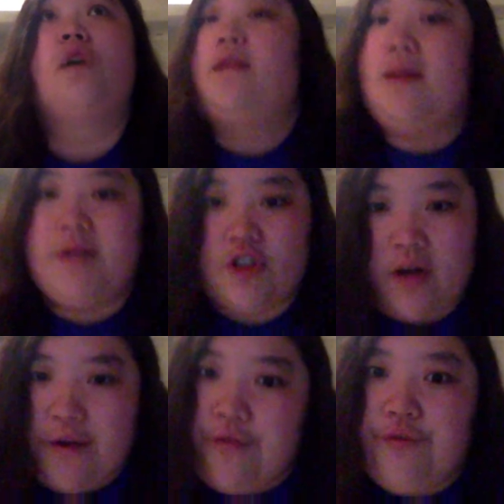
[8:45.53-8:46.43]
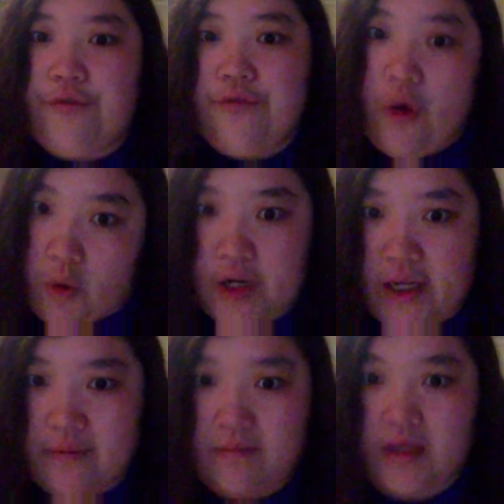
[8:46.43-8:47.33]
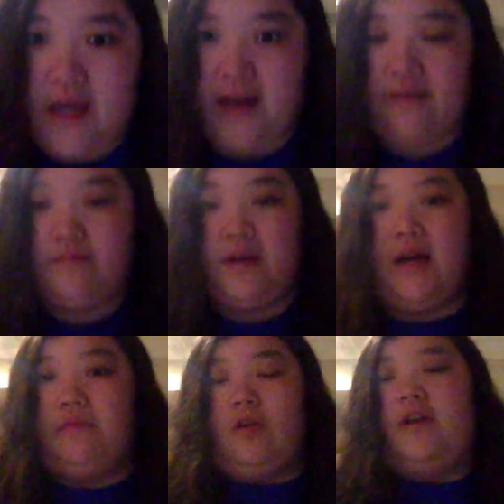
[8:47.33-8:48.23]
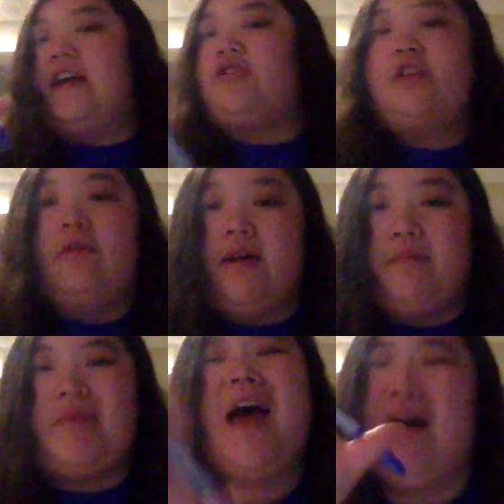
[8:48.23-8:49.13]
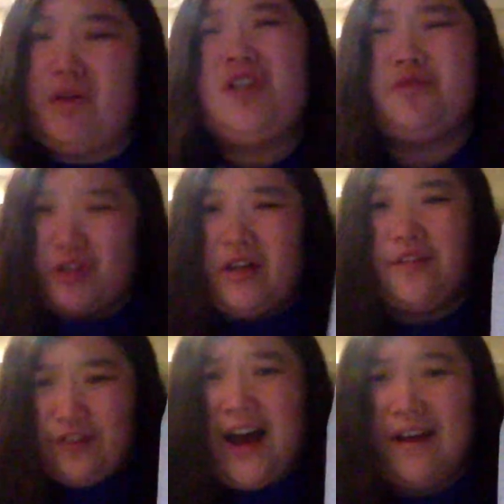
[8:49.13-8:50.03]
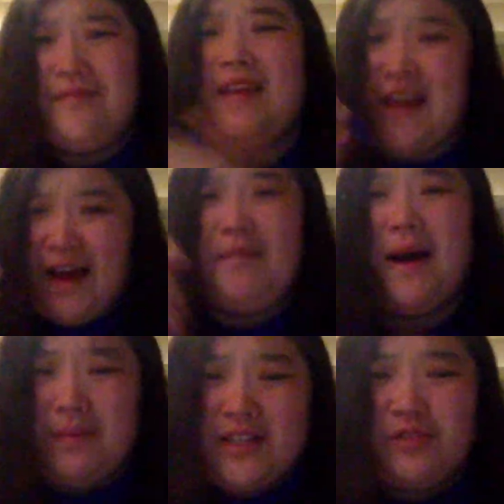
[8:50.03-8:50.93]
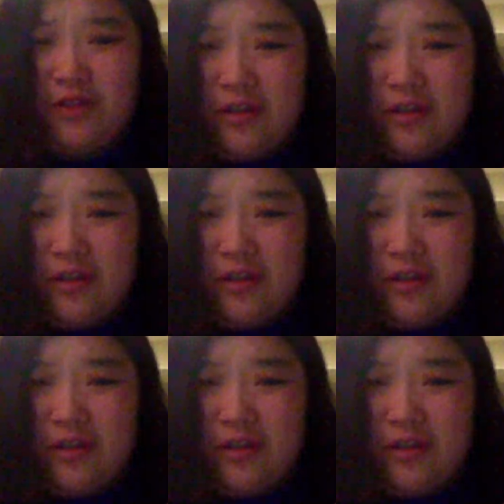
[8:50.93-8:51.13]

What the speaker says: let me try 40, okay? Or actually, you know what? I want to do 35. Yeah, I'm going to do